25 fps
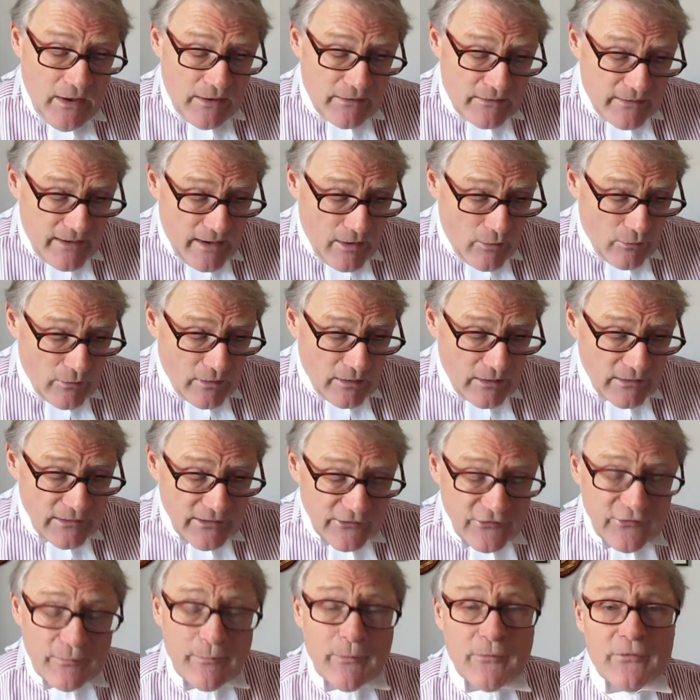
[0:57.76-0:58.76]
Now,
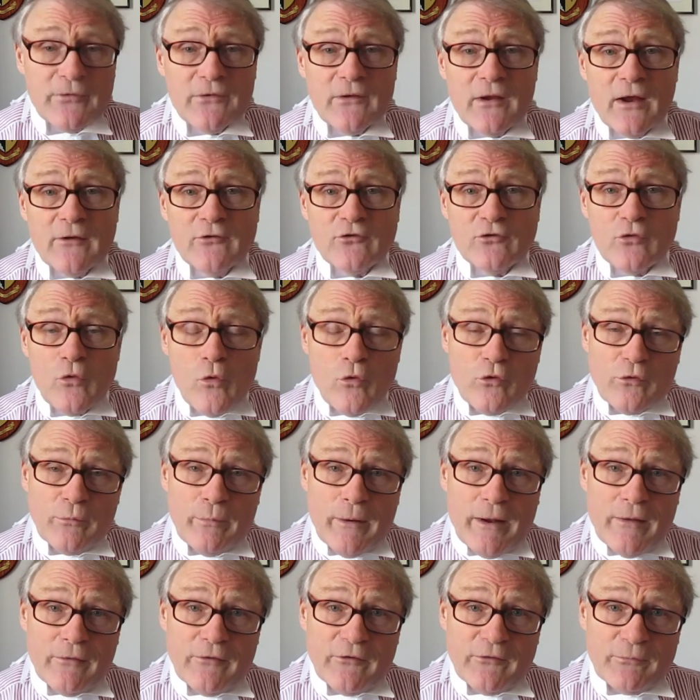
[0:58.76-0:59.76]
Elizabeth and I talked
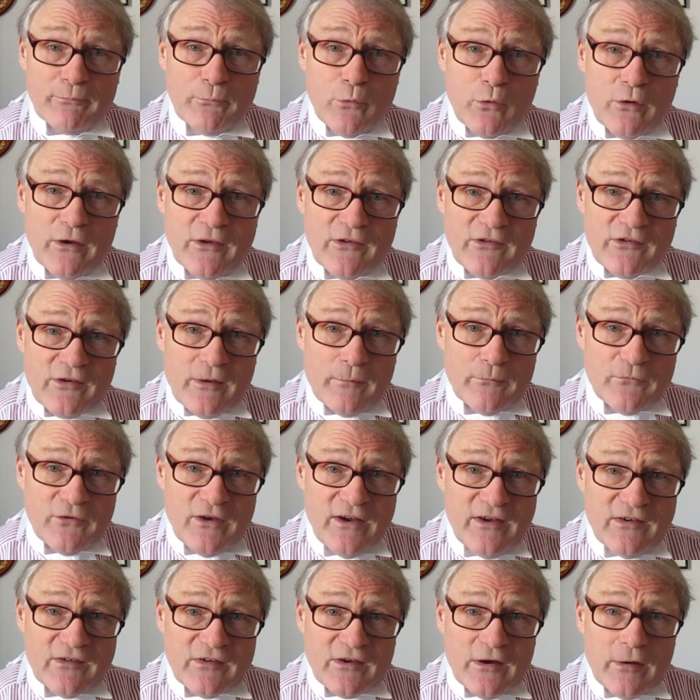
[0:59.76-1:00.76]
about this book in some
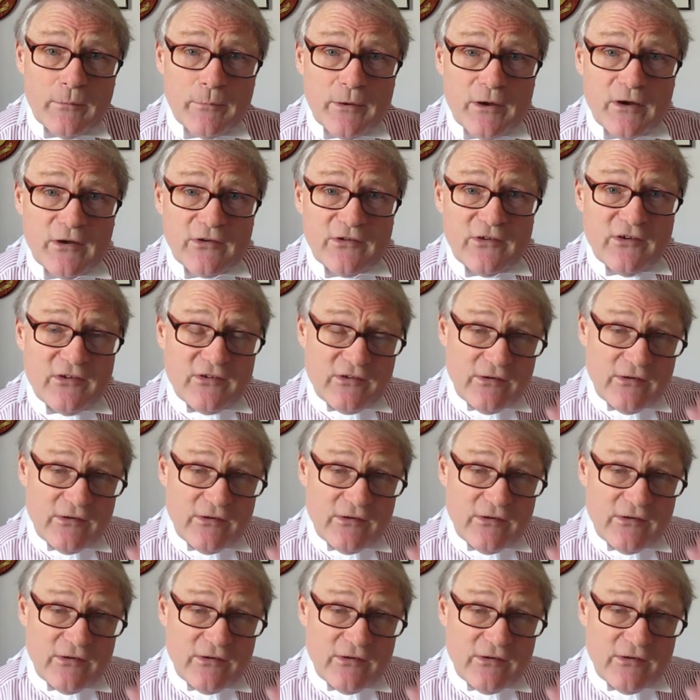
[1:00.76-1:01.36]
detail because it's